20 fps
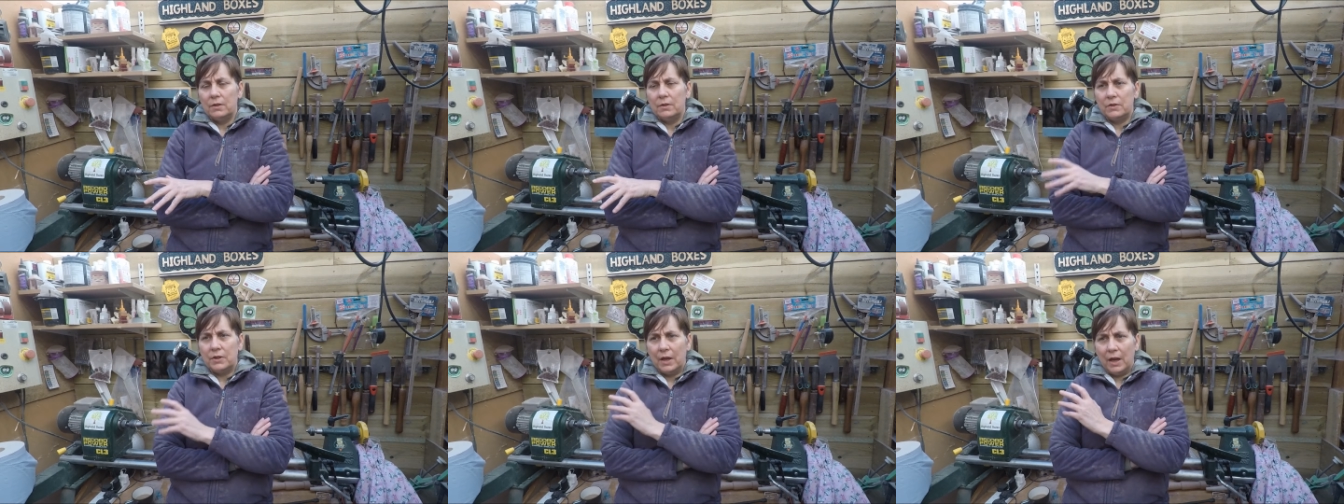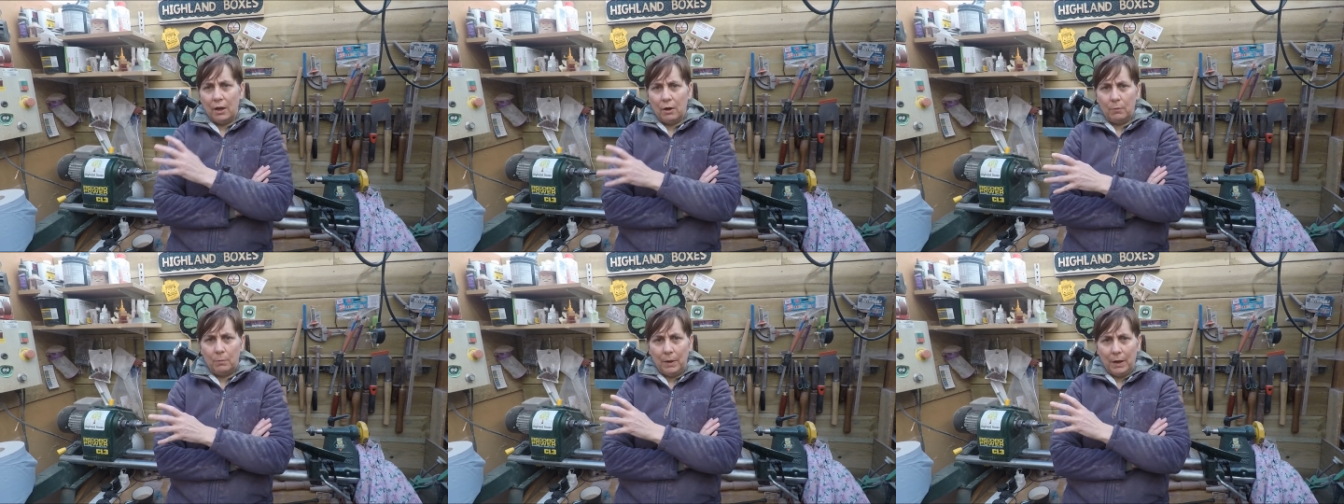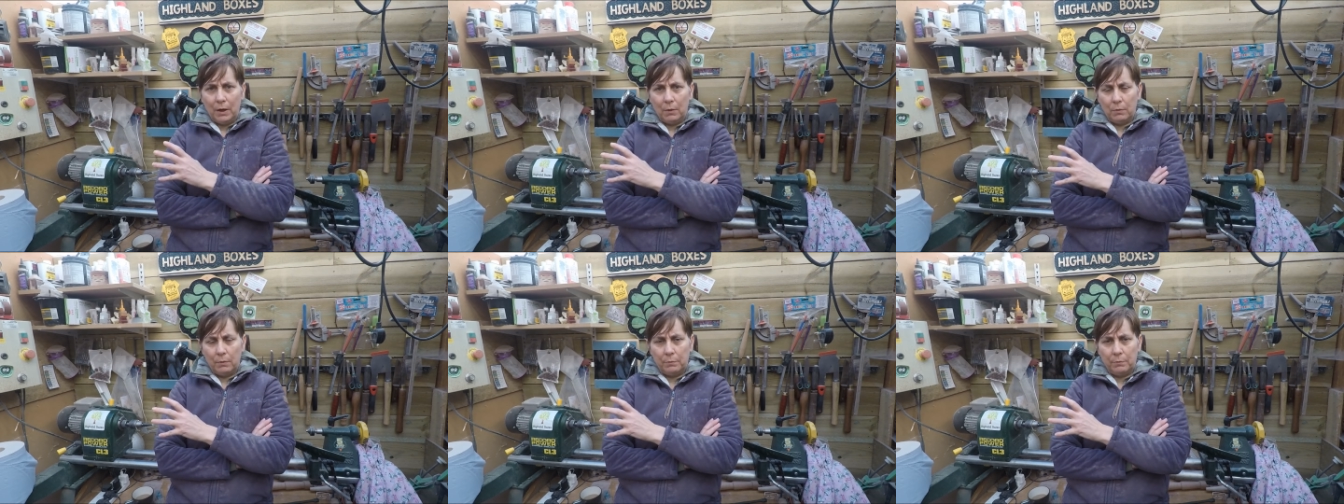help
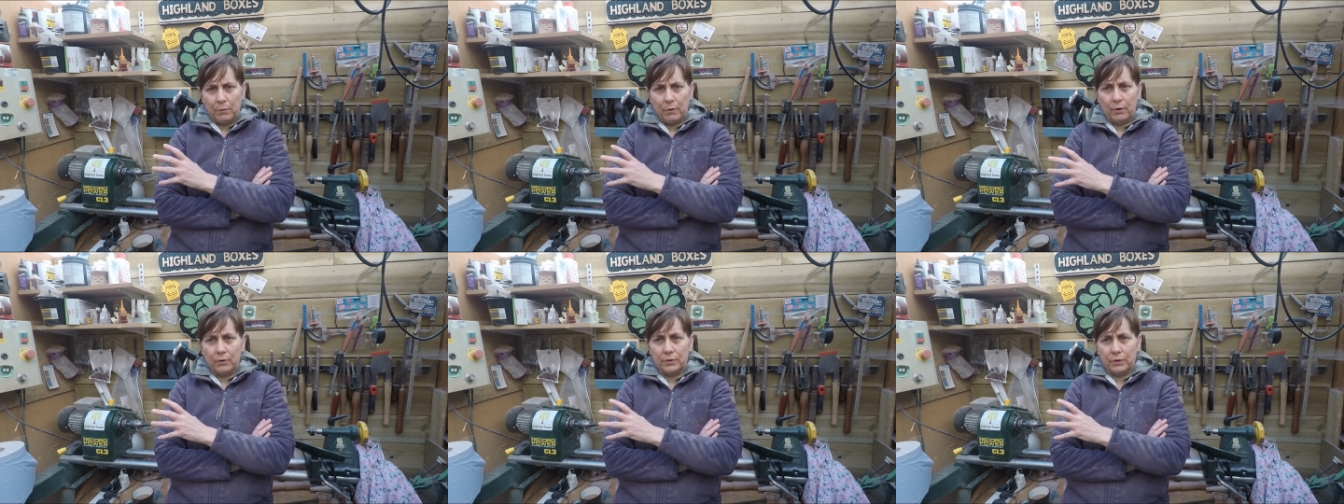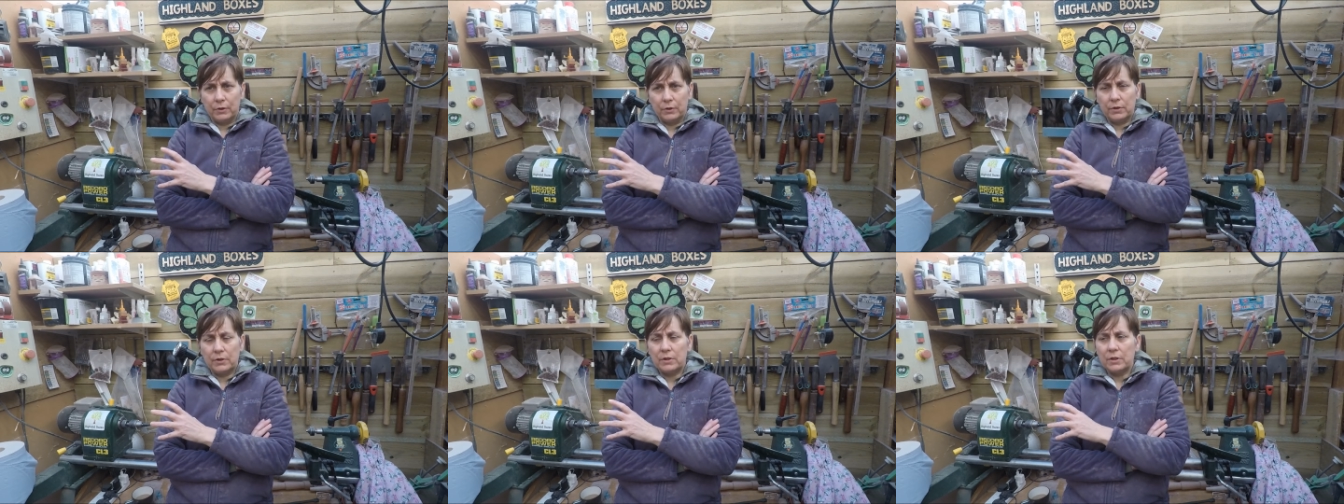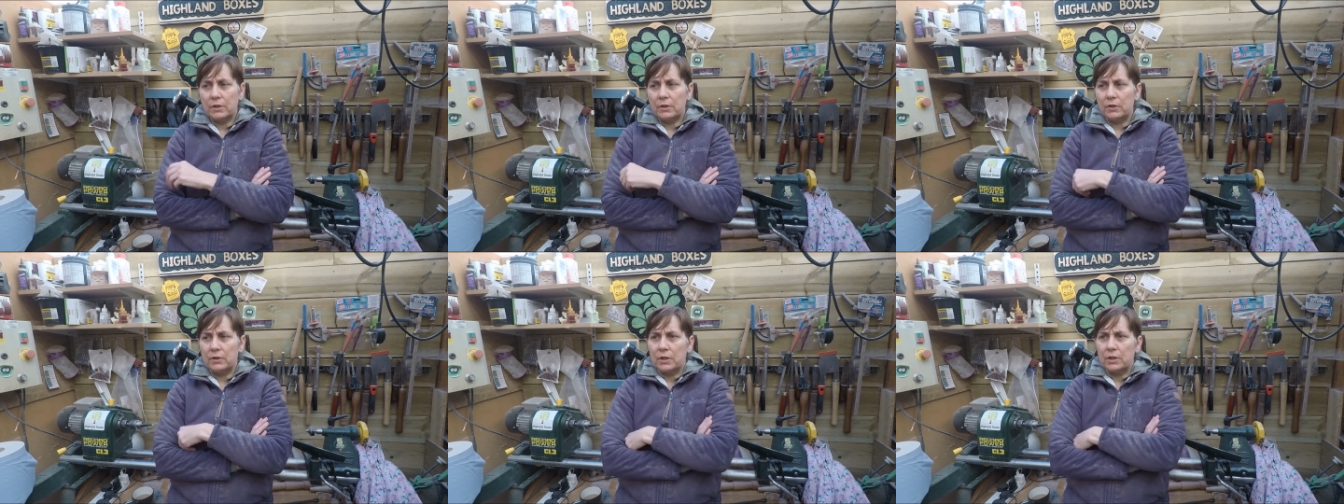out with
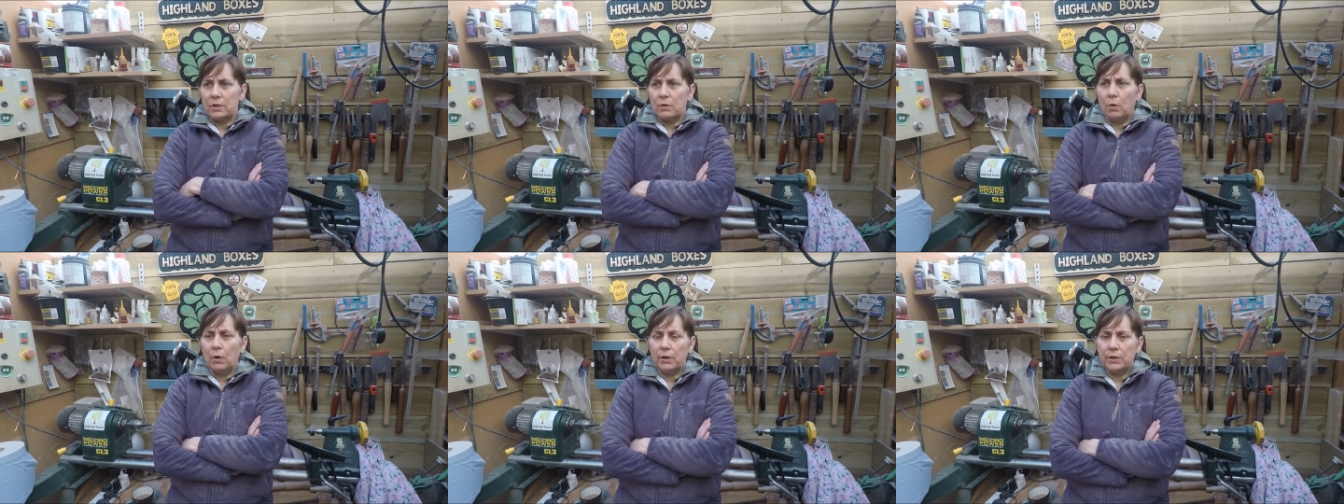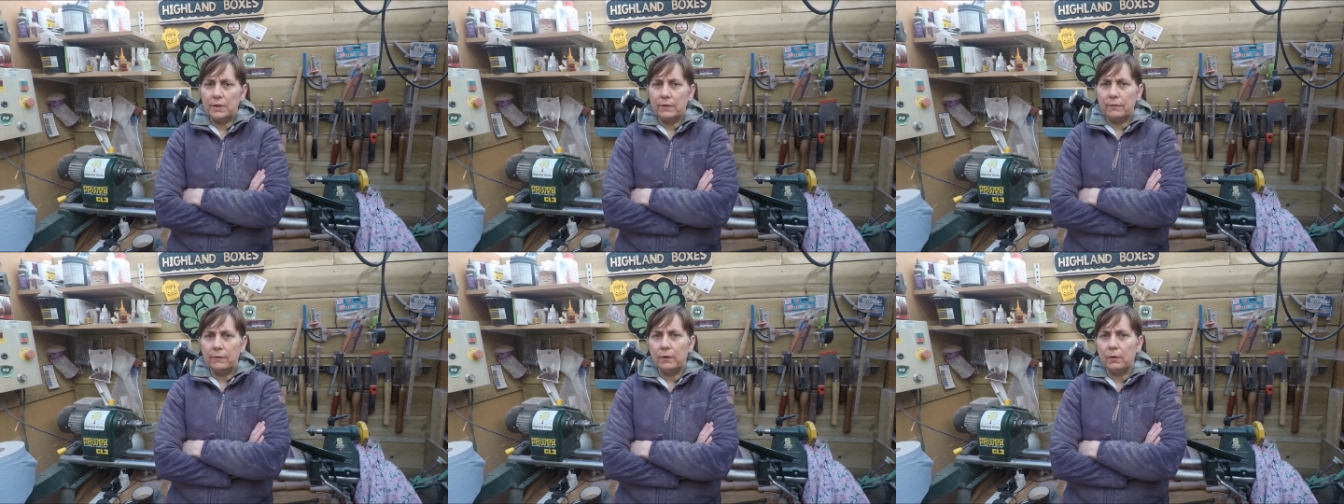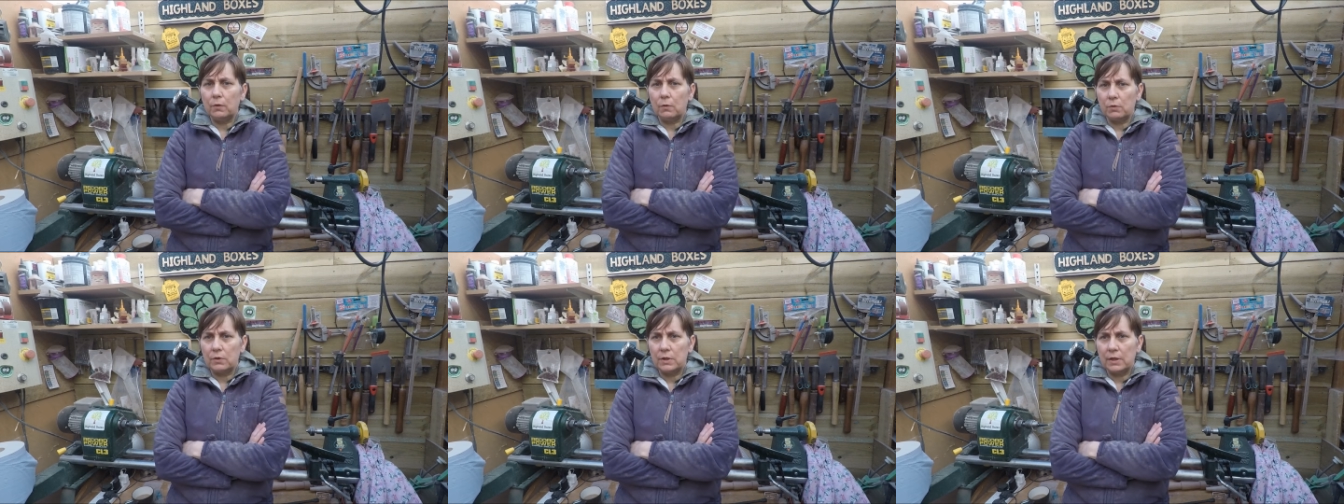products, because it's quite
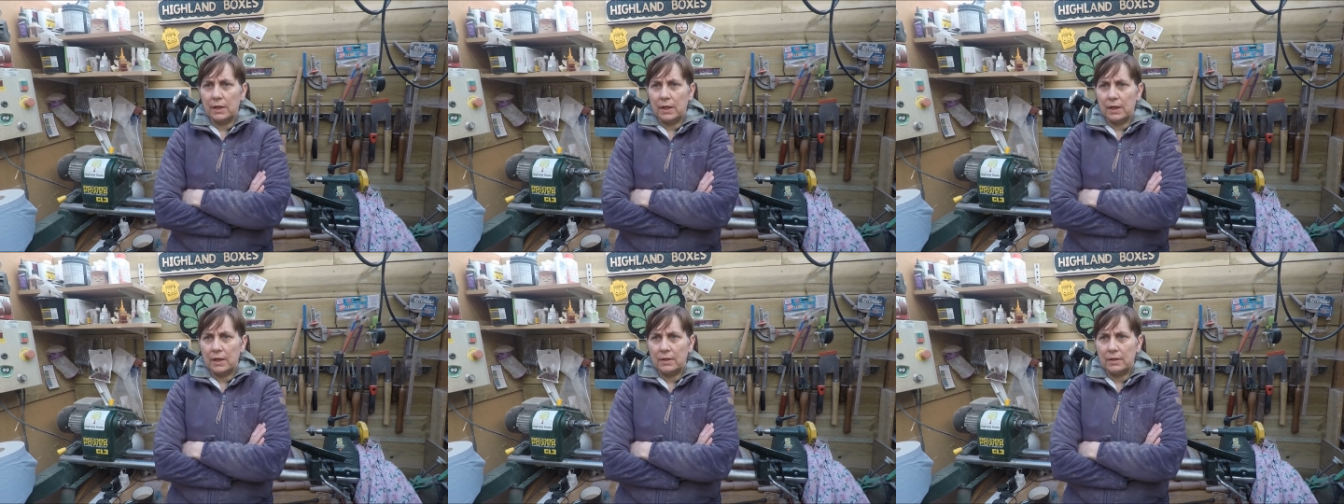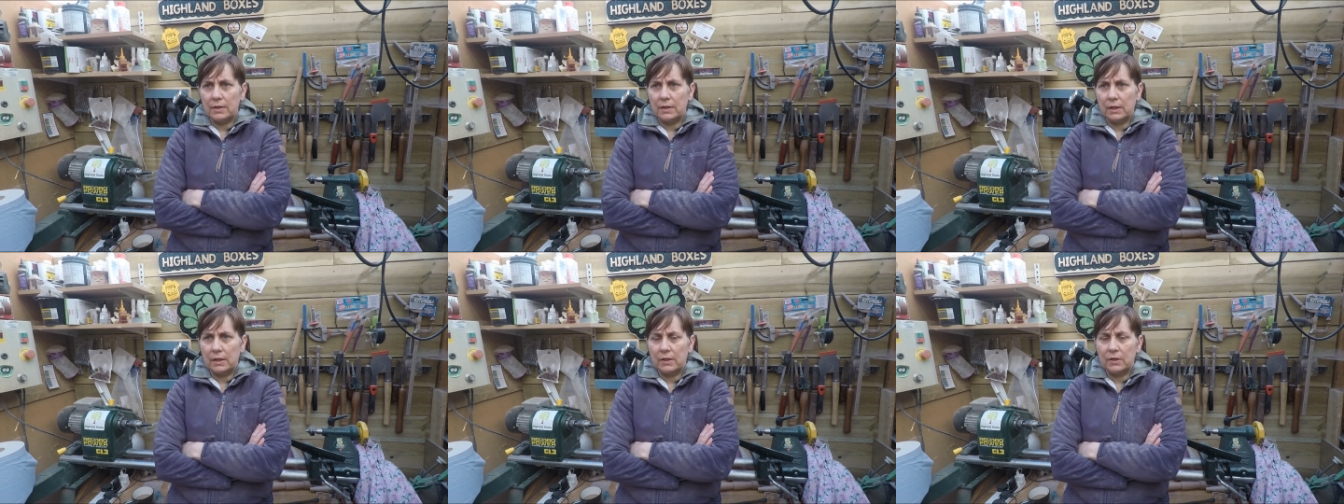difficult to get